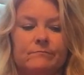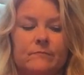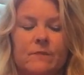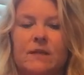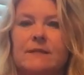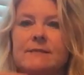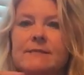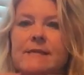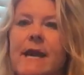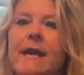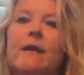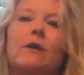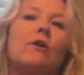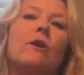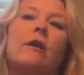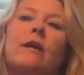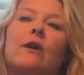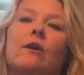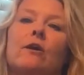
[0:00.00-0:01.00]
container
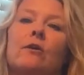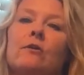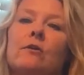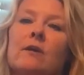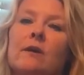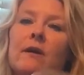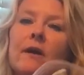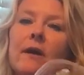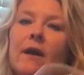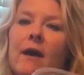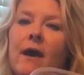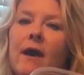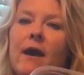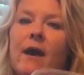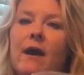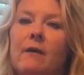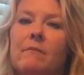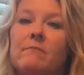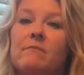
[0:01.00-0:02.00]
here.
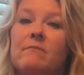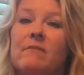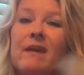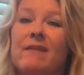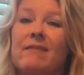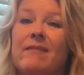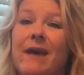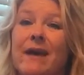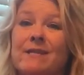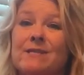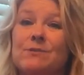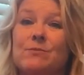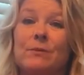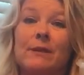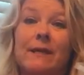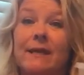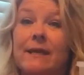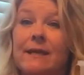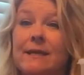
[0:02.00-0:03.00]
And that's
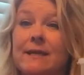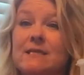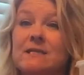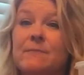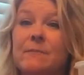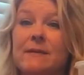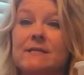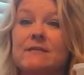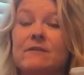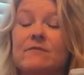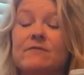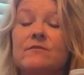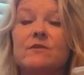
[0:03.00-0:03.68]
really inexpensive,